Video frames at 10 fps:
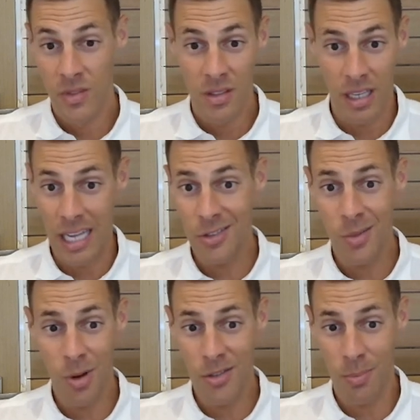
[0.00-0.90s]
To
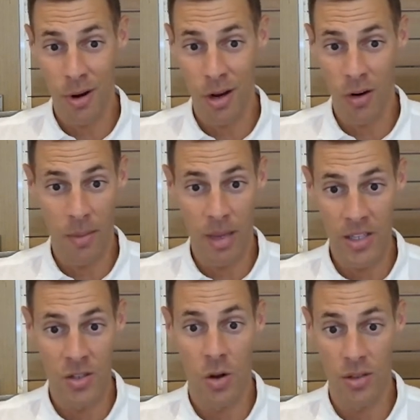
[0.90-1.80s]
customize a program
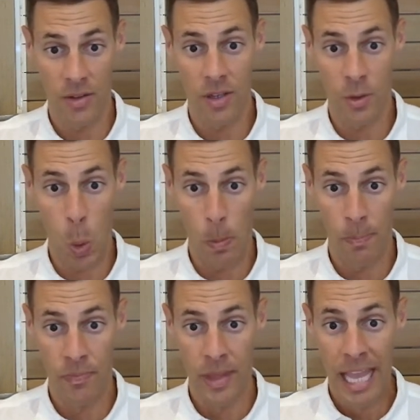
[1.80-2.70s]
is not difficult
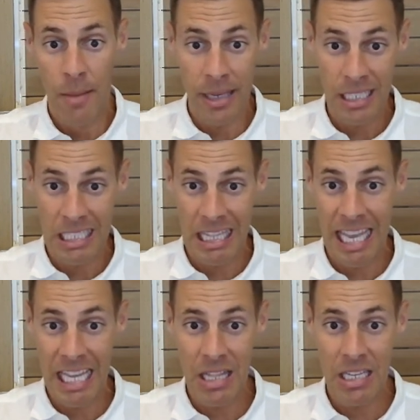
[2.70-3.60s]
because at
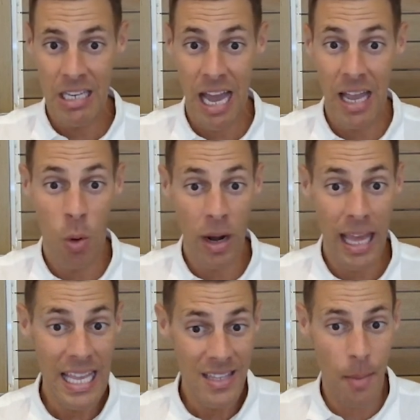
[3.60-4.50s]
the end of the day, what
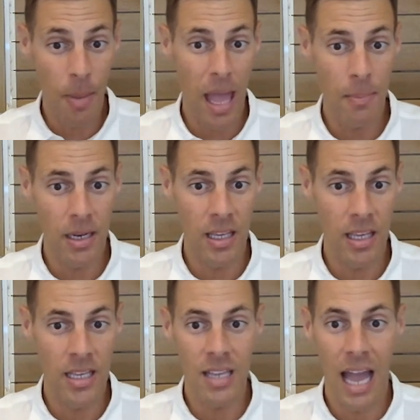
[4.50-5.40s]
ends up
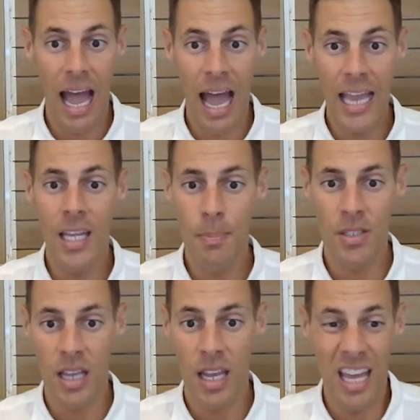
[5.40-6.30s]
happening is
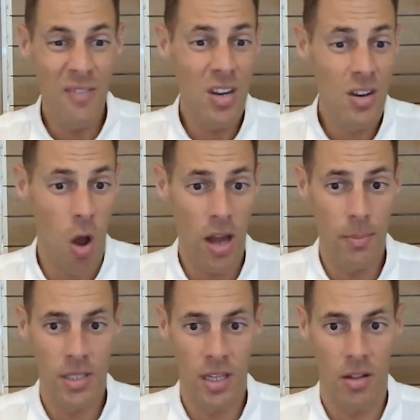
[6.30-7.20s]
80%, even
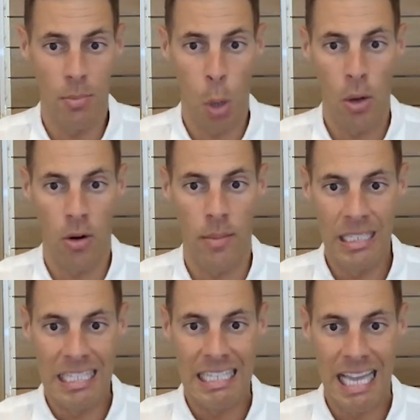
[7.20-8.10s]
90% of the program
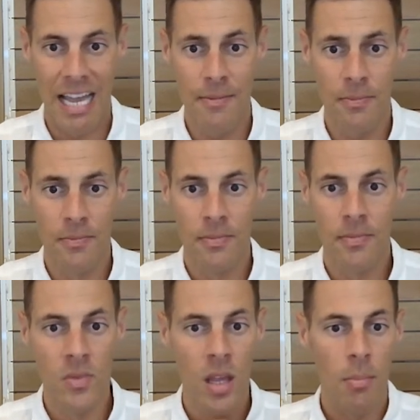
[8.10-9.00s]
is the same,
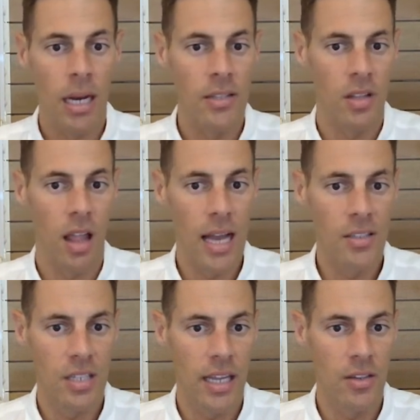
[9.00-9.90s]
but it's the
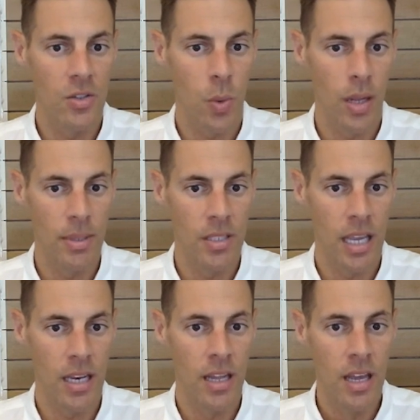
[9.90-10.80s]
last 10 to
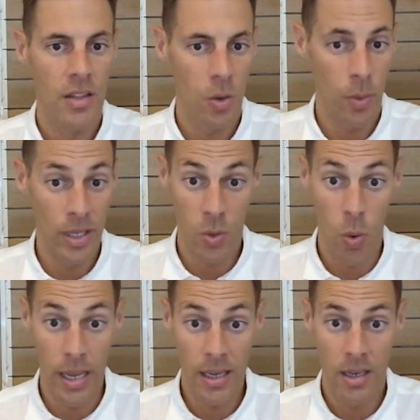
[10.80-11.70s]
20% that we
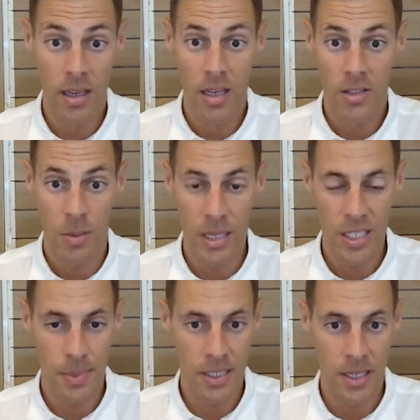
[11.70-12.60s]
tweak to be
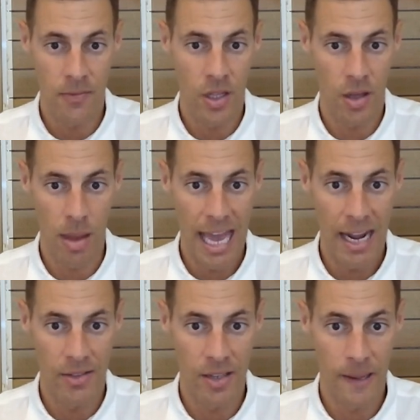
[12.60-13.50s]
specifically about
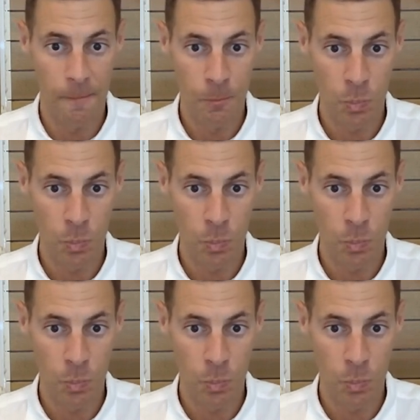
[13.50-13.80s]
our team.